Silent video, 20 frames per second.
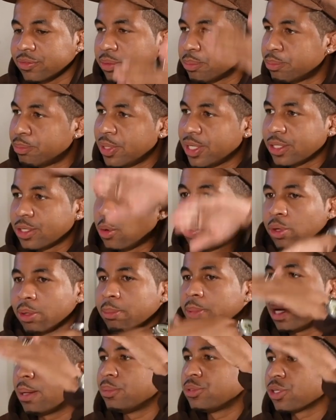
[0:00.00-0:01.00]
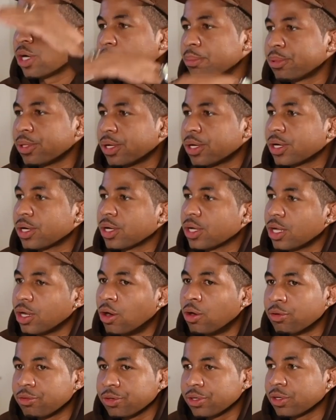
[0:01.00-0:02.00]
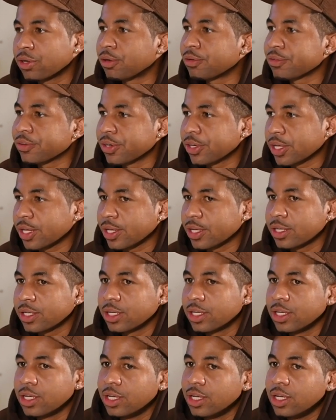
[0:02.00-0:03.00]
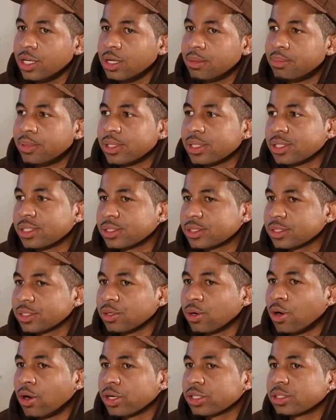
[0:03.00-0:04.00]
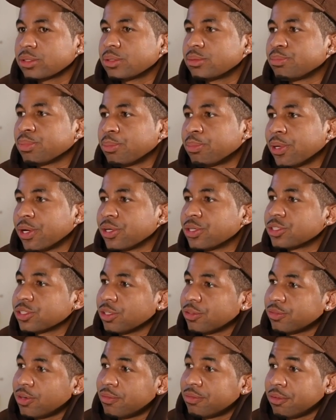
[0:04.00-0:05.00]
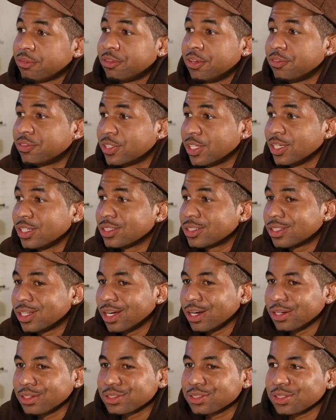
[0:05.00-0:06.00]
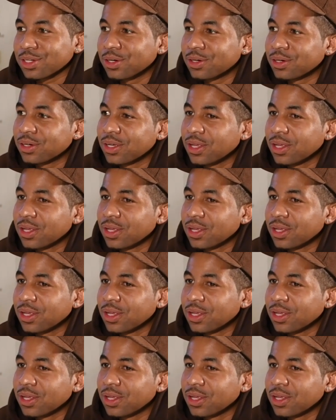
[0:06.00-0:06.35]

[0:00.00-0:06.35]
big quarter pipe drop there over and over again. Okay. But it's still hard to prepare yourself off of 15s there. So,